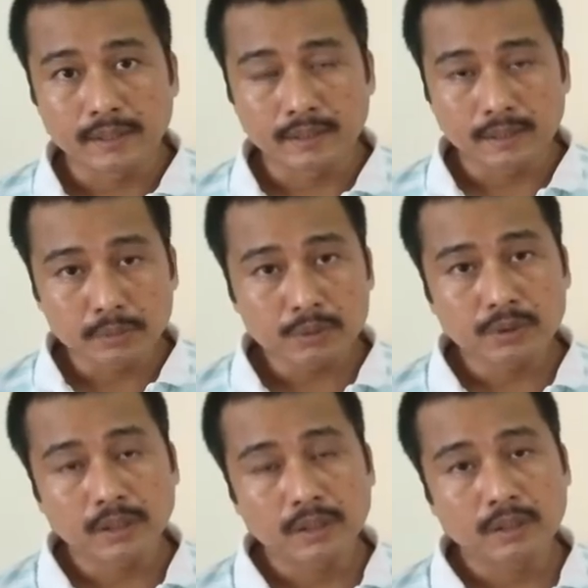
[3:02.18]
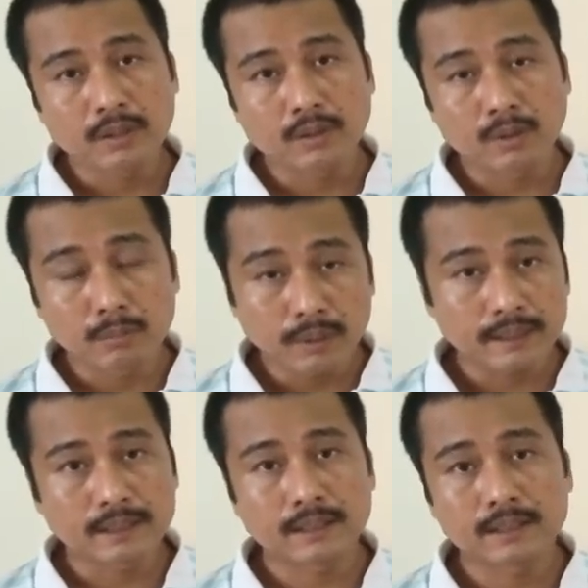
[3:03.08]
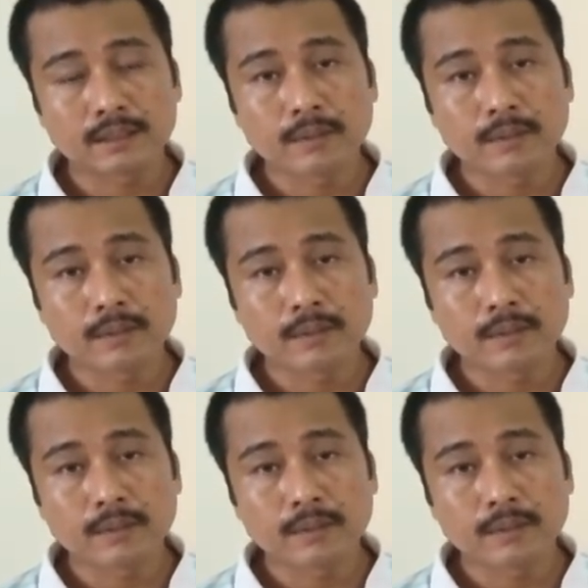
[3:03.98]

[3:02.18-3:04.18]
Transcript: chemistry complexes,